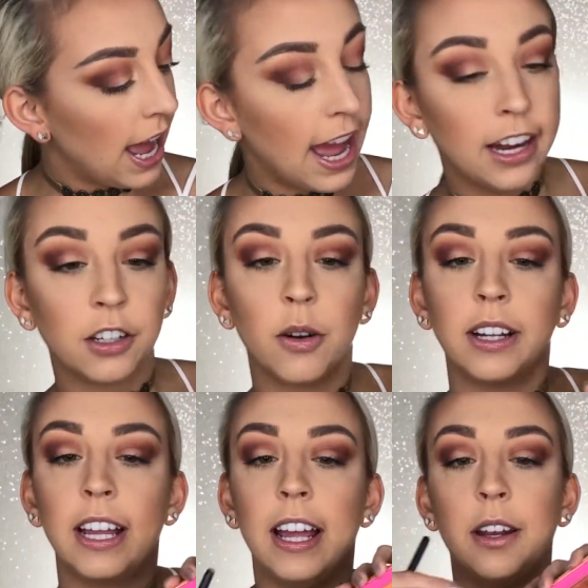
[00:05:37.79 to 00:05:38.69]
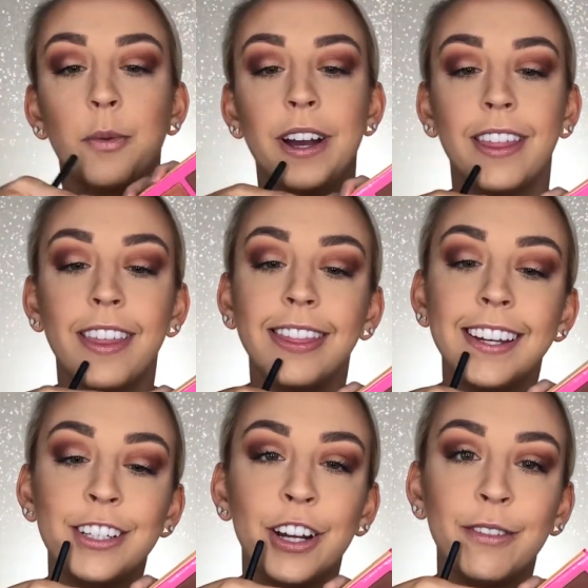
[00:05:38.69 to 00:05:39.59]
and going in with
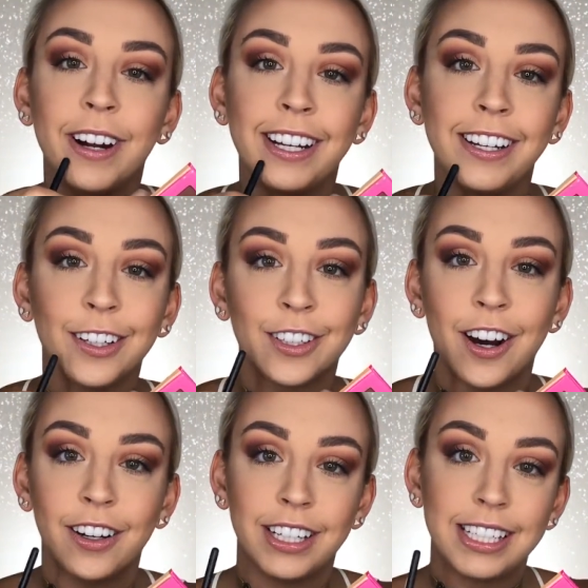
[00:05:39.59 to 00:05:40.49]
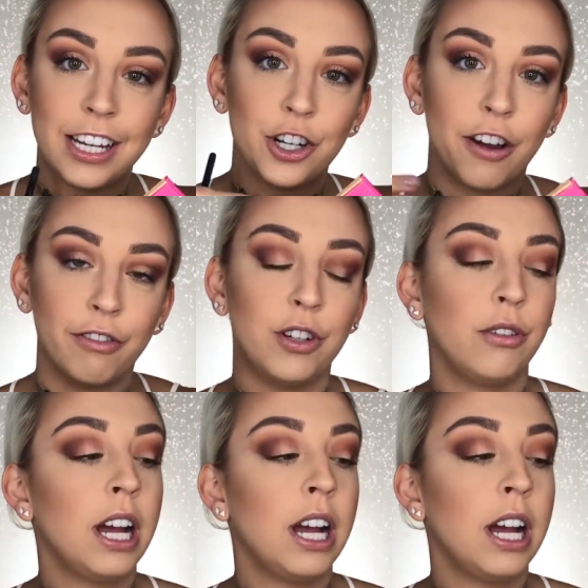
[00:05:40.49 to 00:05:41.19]
this shade right here called Deja Vu.